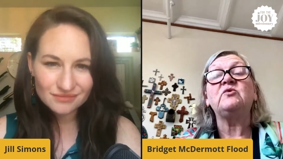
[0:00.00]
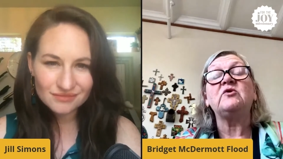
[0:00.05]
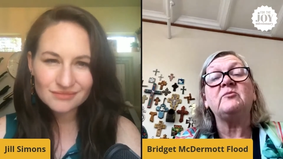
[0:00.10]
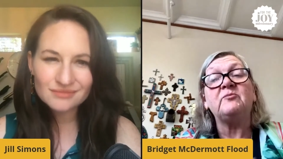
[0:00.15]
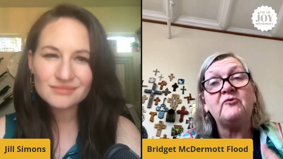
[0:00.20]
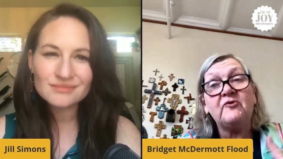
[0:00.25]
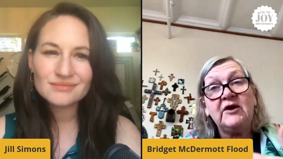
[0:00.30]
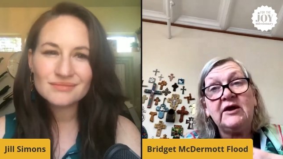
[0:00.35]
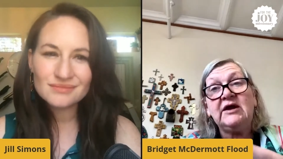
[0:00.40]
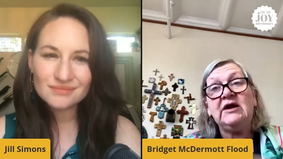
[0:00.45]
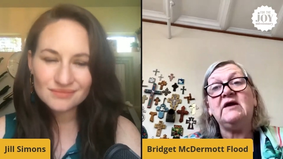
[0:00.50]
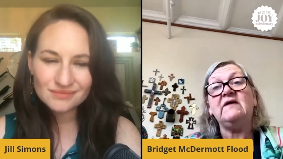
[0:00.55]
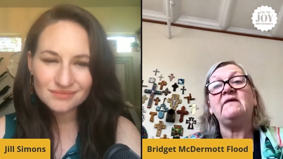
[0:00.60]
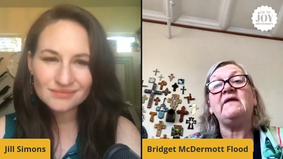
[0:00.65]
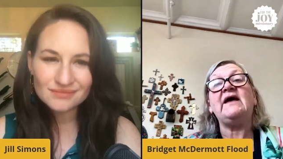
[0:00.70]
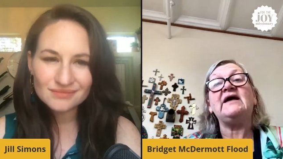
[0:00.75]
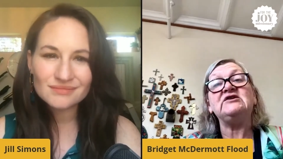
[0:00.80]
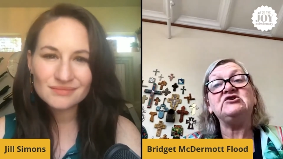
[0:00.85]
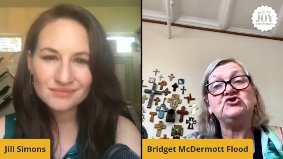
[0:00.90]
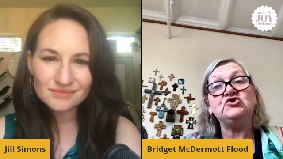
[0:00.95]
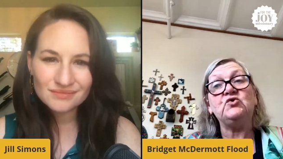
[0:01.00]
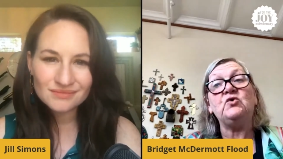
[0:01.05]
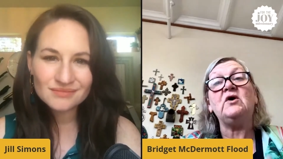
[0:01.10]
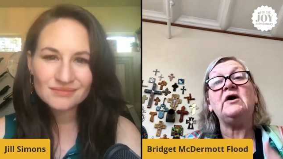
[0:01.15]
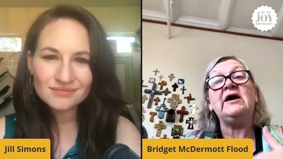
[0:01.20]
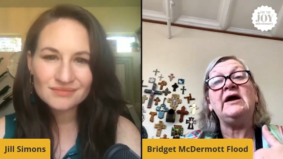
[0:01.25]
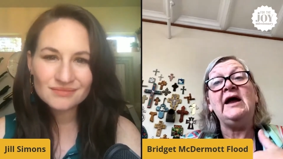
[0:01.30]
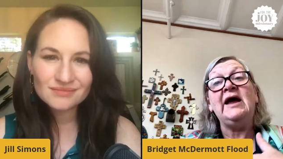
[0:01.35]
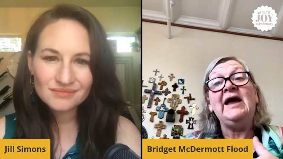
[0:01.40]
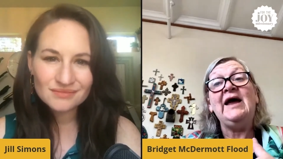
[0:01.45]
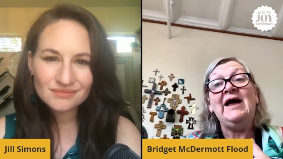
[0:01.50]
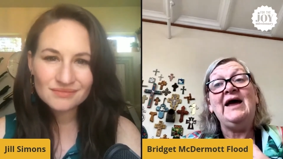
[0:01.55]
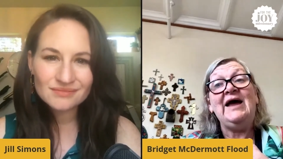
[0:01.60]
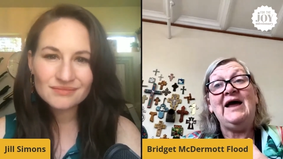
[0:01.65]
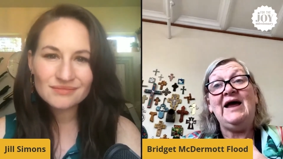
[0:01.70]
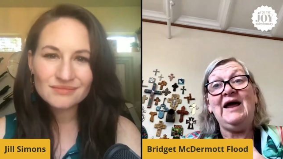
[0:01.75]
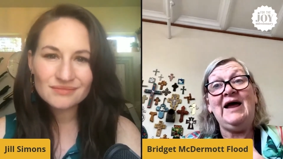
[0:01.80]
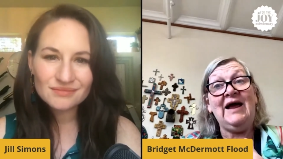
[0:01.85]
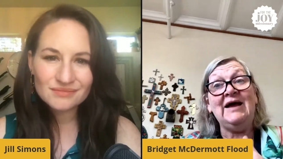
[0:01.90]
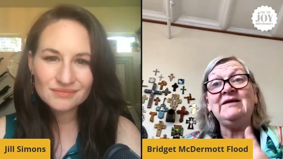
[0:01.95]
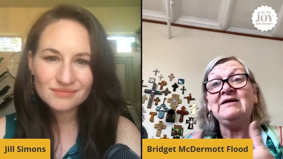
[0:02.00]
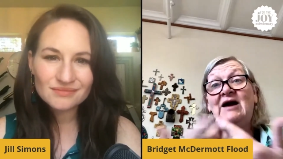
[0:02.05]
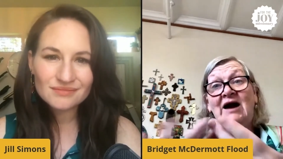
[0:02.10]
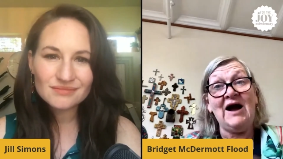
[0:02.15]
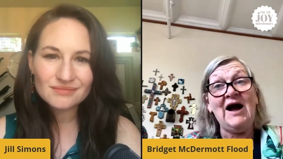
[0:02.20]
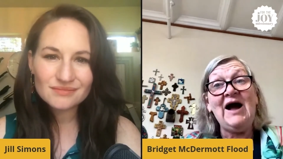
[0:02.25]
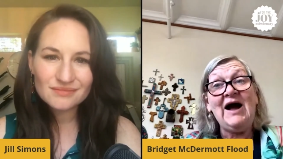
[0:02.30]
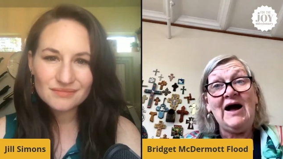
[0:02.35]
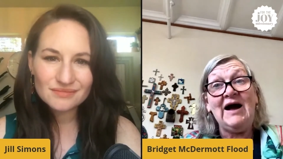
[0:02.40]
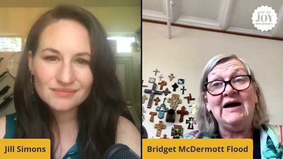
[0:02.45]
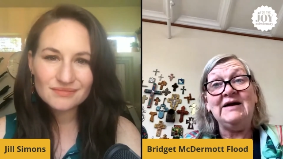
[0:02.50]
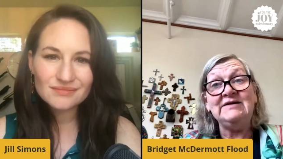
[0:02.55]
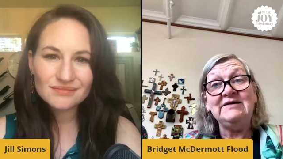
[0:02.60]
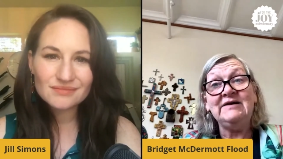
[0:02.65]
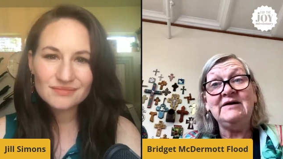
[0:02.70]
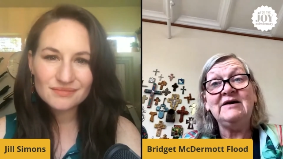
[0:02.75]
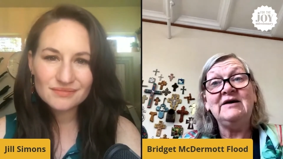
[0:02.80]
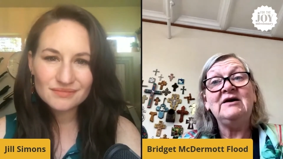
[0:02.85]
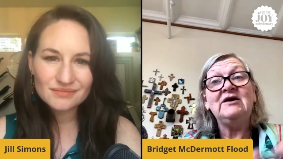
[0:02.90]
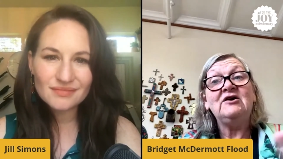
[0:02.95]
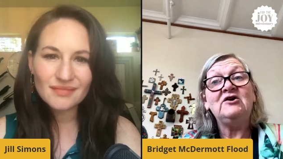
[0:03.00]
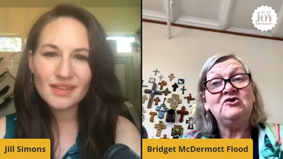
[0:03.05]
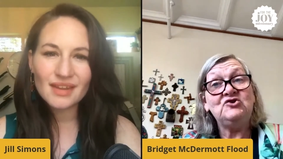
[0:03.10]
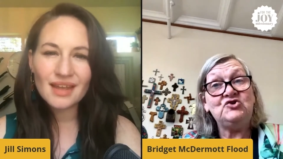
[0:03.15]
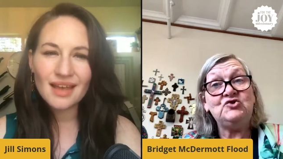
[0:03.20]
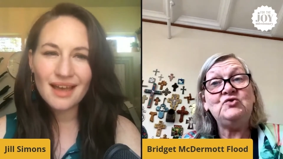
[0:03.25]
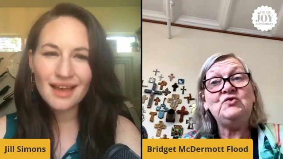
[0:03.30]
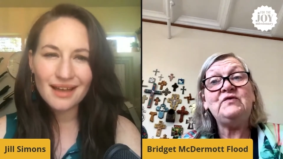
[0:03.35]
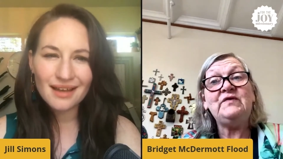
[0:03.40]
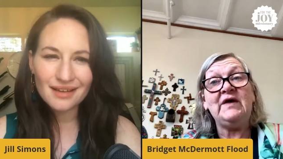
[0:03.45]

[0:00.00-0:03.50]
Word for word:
Speaker 1: We're bringing that joy and God yeah.